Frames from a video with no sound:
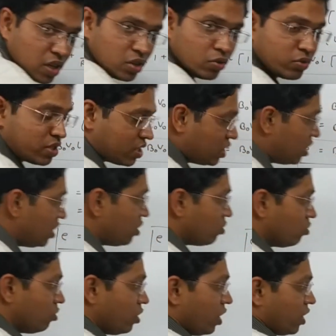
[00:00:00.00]
to
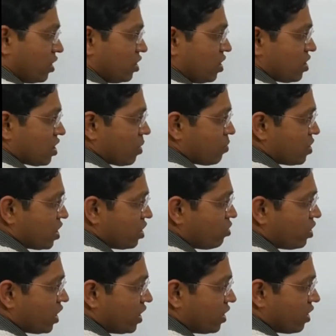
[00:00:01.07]
0, just
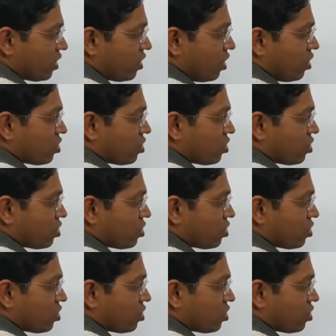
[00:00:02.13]
substitute here,